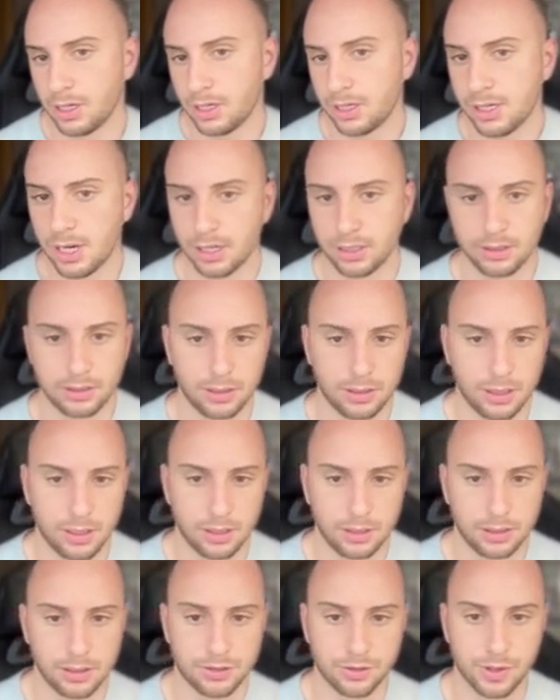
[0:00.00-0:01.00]
Yeah,
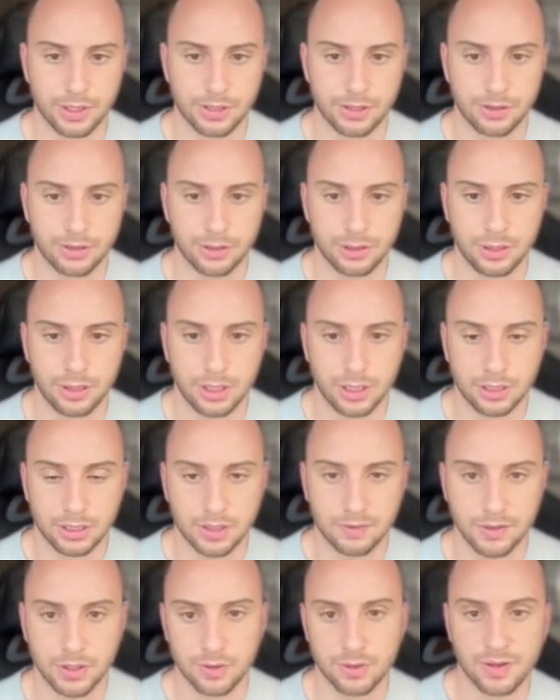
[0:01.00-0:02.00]
these are great too.
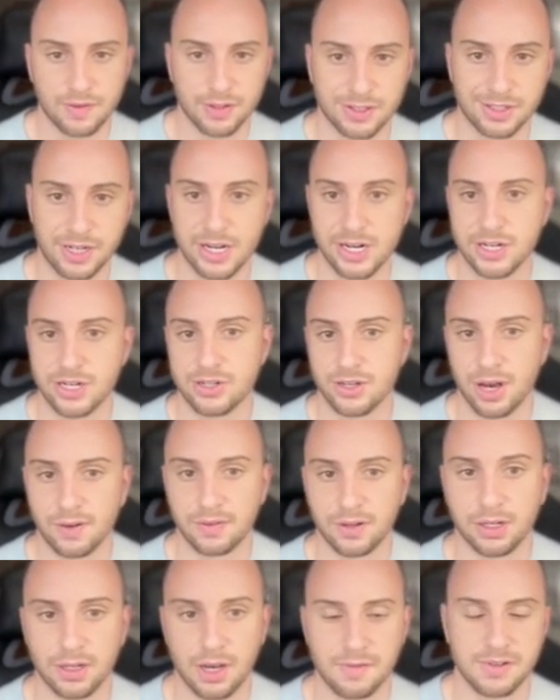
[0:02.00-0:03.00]
Giving you different stages of
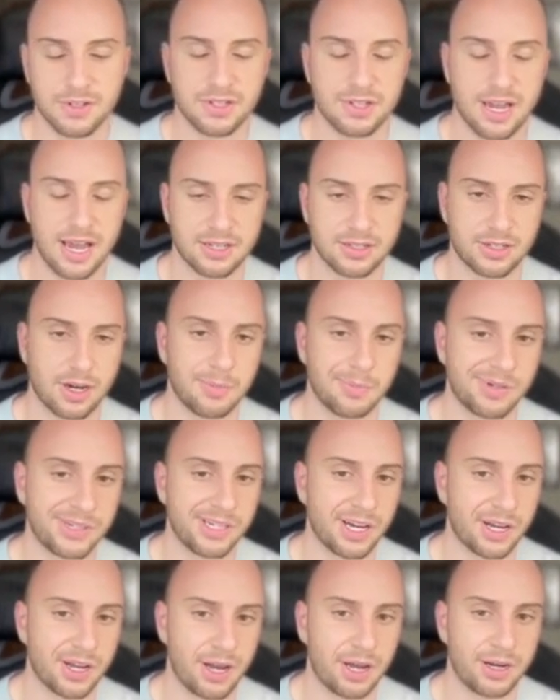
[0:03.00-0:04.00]
a SaaS company
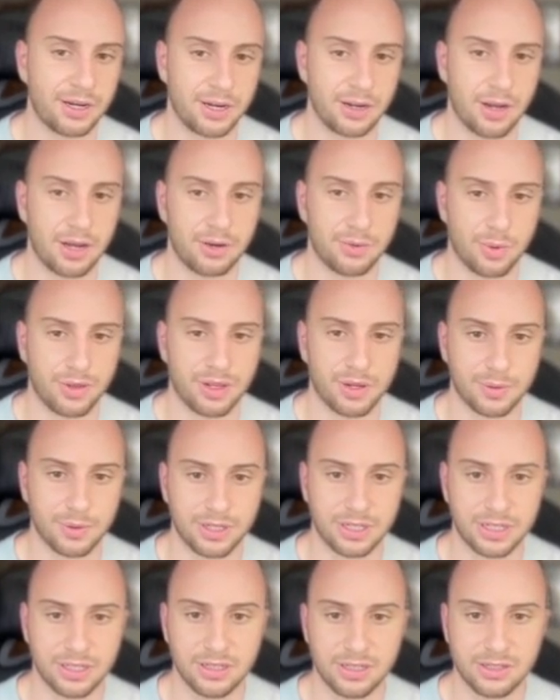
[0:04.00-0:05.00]
on when they would
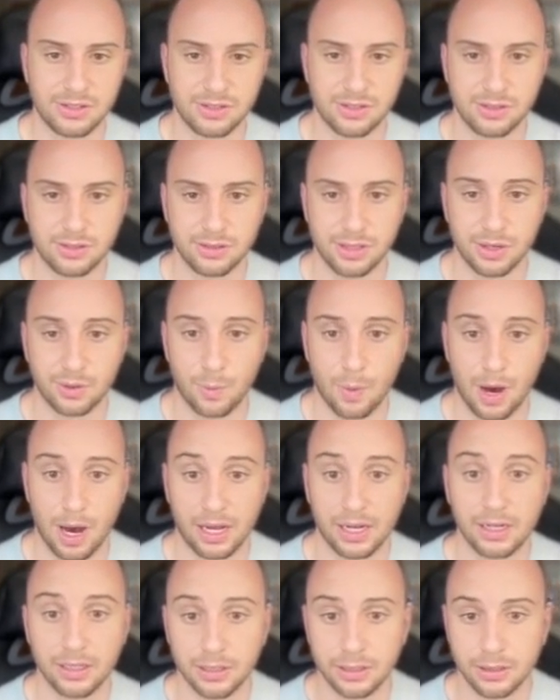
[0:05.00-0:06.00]
need this and why.